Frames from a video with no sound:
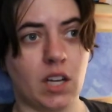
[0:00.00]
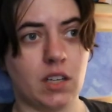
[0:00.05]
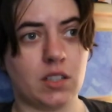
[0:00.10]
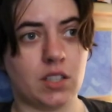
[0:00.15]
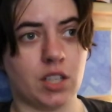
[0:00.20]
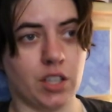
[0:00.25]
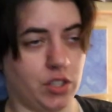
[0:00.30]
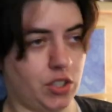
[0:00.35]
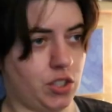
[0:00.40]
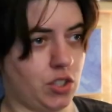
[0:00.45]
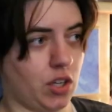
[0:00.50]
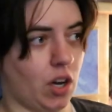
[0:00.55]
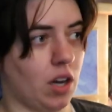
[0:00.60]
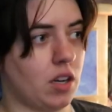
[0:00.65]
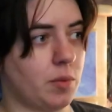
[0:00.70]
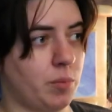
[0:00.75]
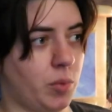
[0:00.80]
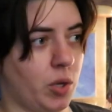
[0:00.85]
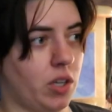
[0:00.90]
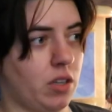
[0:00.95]
to start
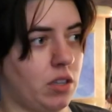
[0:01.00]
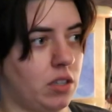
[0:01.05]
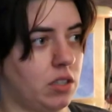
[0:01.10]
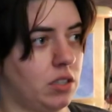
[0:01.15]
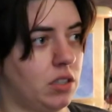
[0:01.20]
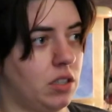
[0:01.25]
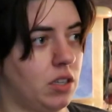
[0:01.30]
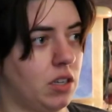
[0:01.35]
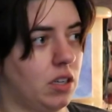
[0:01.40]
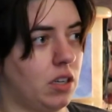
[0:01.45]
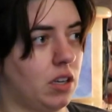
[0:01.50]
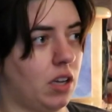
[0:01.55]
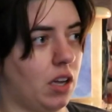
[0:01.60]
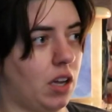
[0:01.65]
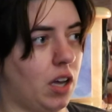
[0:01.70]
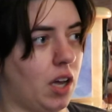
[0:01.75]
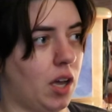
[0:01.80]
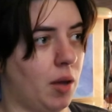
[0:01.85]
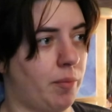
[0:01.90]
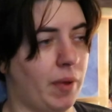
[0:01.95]
a book
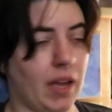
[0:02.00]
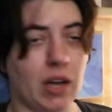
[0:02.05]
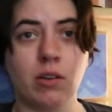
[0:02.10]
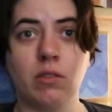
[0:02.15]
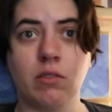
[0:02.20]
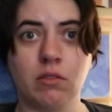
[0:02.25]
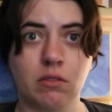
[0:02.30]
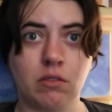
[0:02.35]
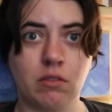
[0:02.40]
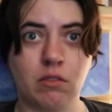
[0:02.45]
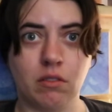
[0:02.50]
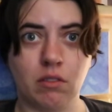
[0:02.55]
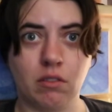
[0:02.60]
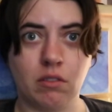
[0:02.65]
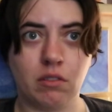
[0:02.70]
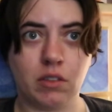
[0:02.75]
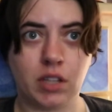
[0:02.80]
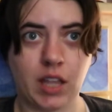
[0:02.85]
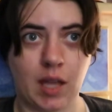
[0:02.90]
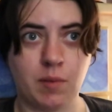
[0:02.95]
about
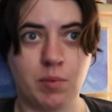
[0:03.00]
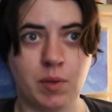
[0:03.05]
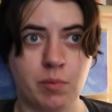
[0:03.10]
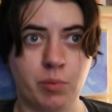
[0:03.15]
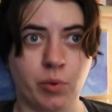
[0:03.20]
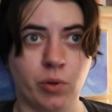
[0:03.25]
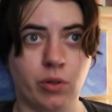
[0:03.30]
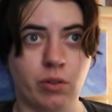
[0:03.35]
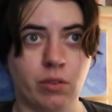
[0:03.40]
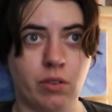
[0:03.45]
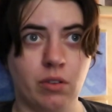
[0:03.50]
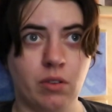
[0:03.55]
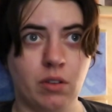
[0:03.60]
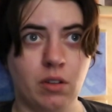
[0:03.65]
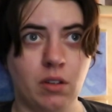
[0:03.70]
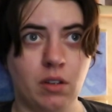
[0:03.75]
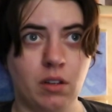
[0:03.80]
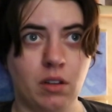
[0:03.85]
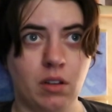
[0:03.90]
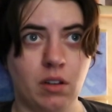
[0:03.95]
gay people
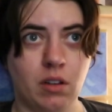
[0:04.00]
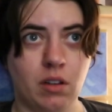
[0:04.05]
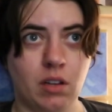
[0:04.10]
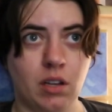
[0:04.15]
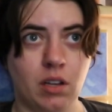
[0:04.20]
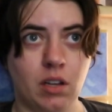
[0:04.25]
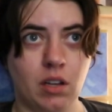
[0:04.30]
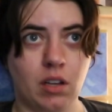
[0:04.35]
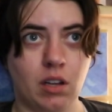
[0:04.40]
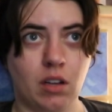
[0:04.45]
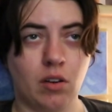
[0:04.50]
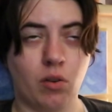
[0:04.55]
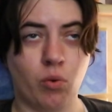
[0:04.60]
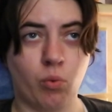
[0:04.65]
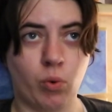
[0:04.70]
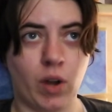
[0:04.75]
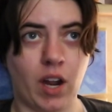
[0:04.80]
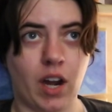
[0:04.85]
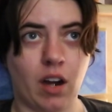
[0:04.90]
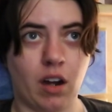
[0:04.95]

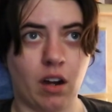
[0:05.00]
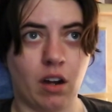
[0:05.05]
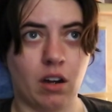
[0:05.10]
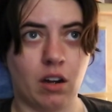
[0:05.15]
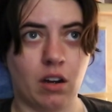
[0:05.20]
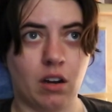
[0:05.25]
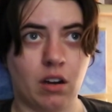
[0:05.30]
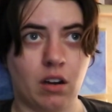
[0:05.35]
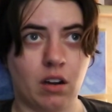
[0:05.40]
where